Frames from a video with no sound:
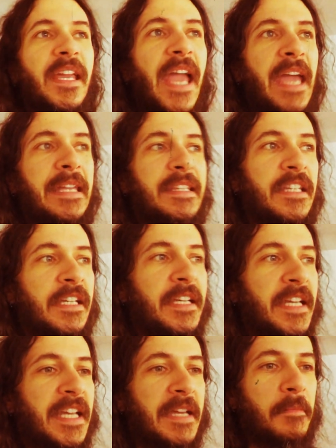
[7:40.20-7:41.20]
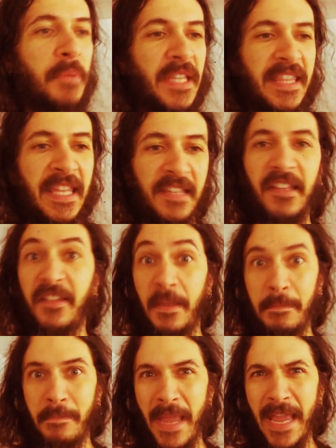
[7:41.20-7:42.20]
And but this is
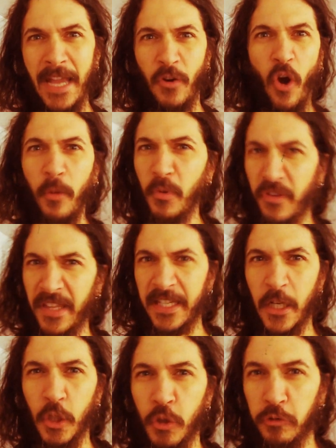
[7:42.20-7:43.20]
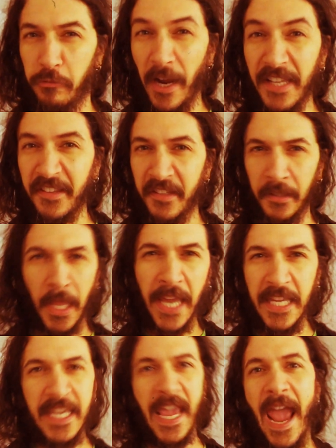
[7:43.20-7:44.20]
a man almost like a Christ
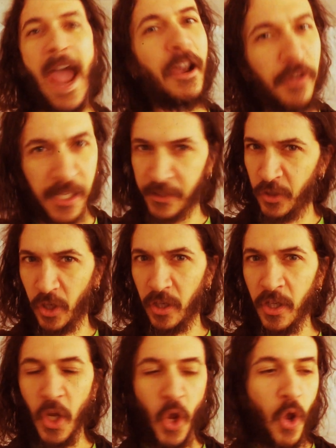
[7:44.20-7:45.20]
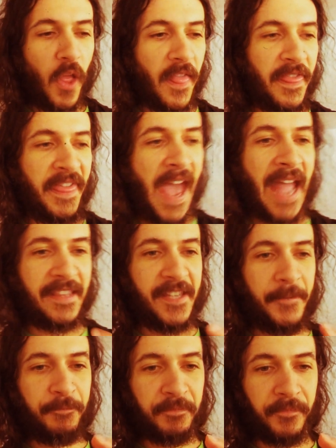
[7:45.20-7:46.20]
like character
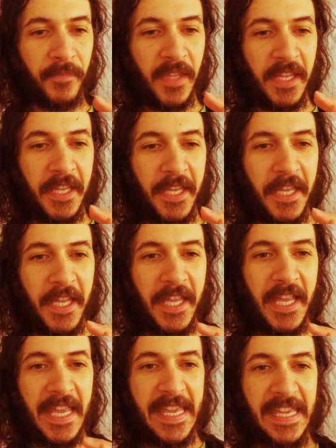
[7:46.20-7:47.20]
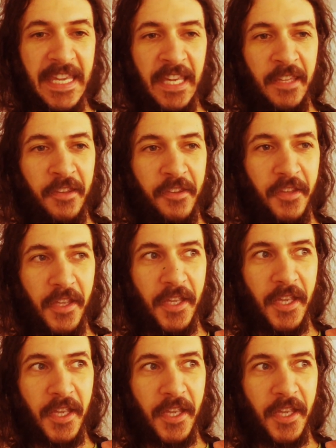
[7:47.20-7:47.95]
that he is